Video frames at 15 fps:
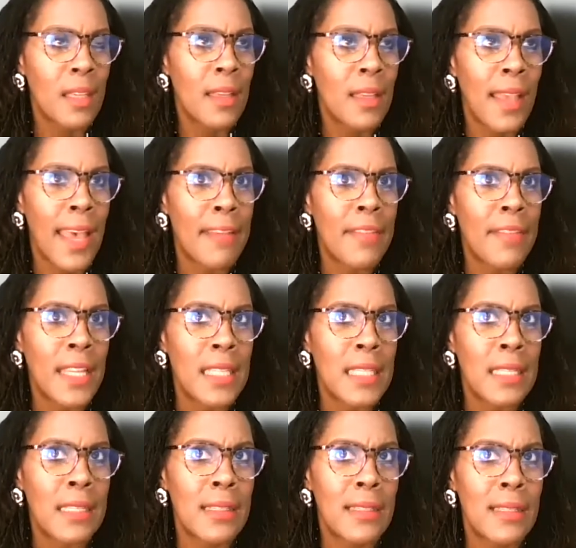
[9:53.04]

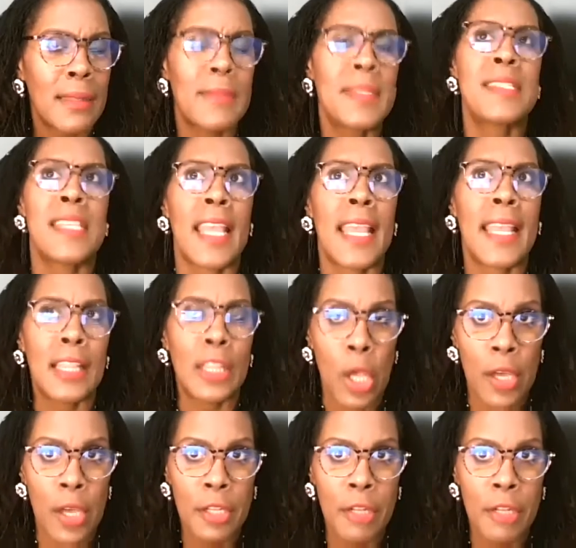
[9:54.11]
having let me see, a
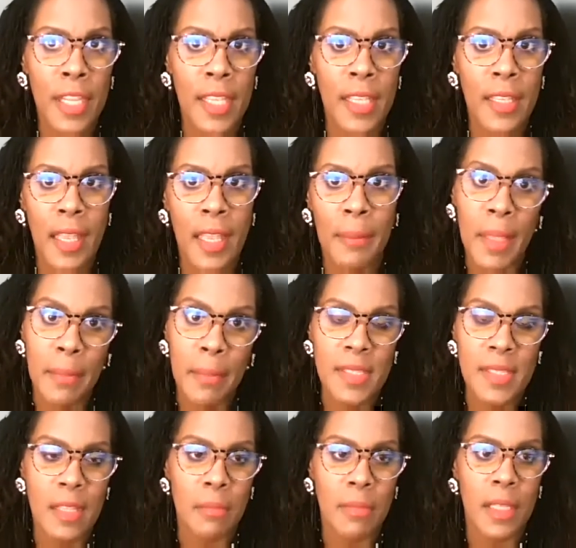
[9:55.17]
law degree. I may
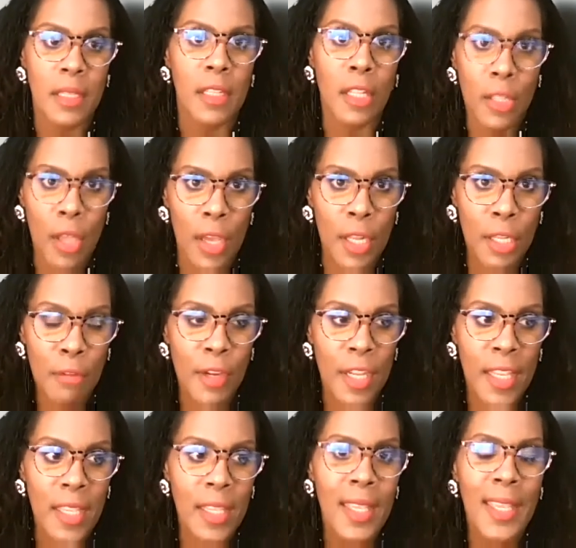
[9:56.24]
miss something. A law
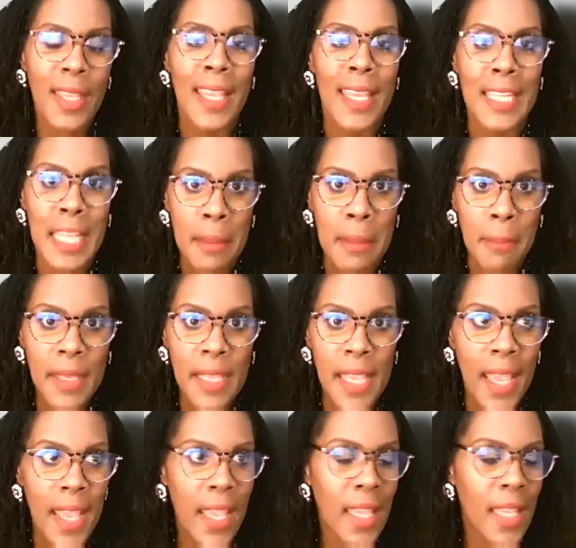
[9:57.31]
degree, an
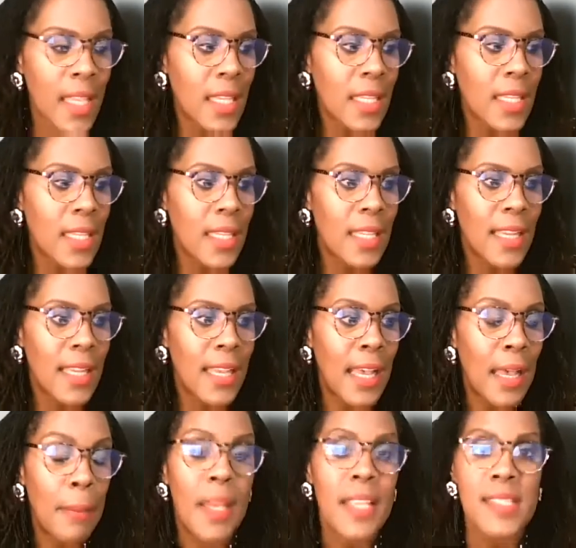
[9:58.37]
MBA,
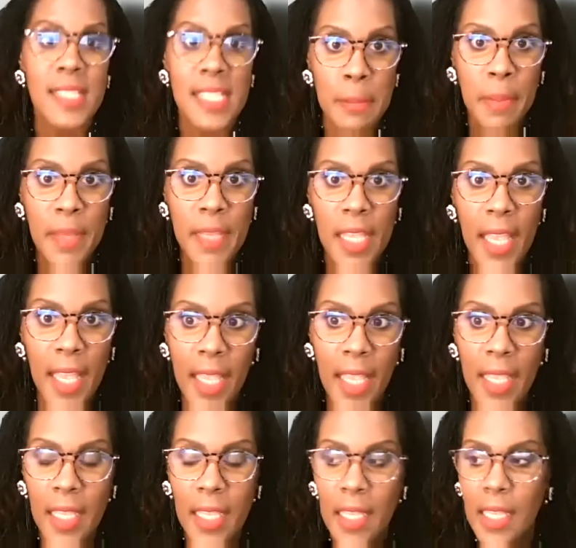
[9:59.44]
a
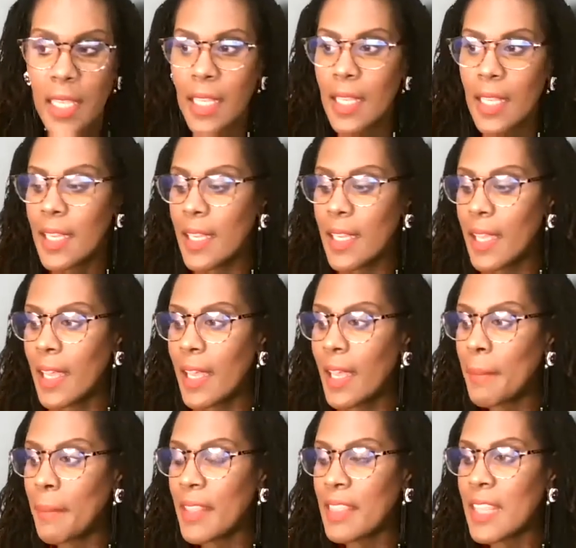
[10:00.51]
CPA.
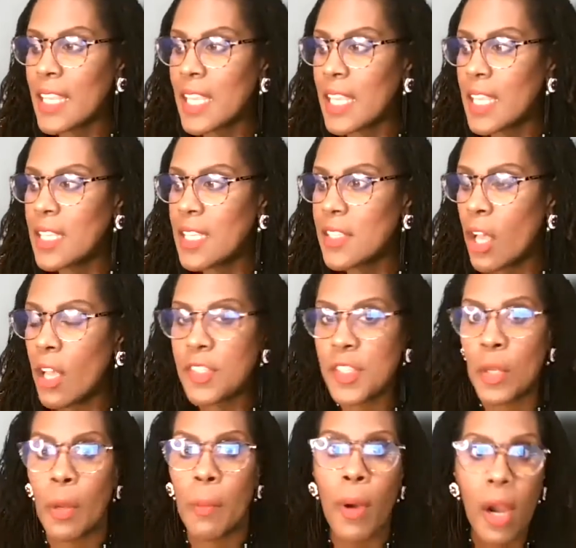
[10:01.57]
I think he's
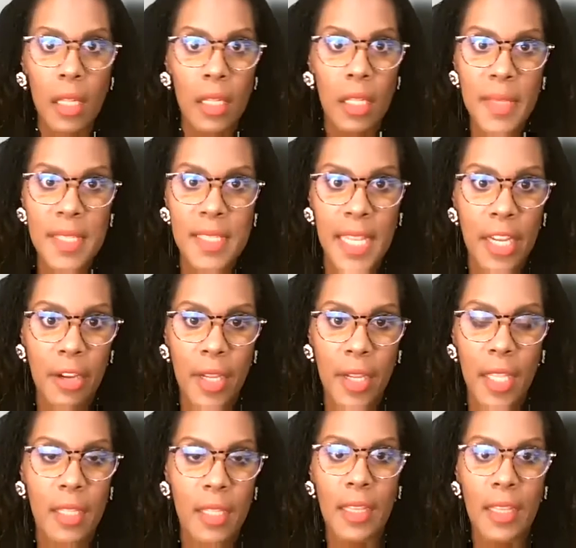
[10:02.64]
also a
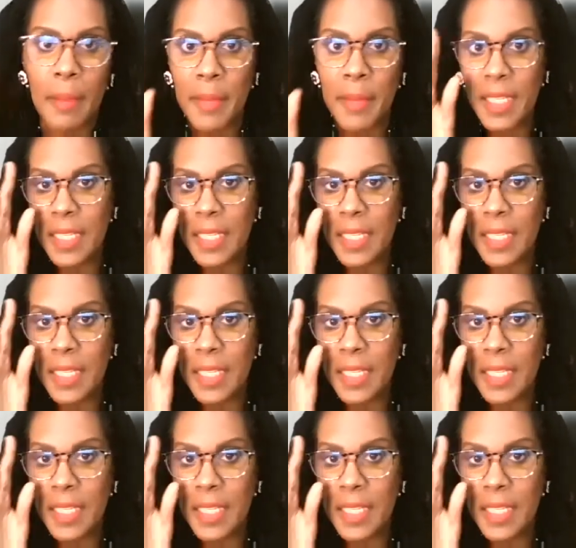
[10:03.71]
parliamentarian. I mean,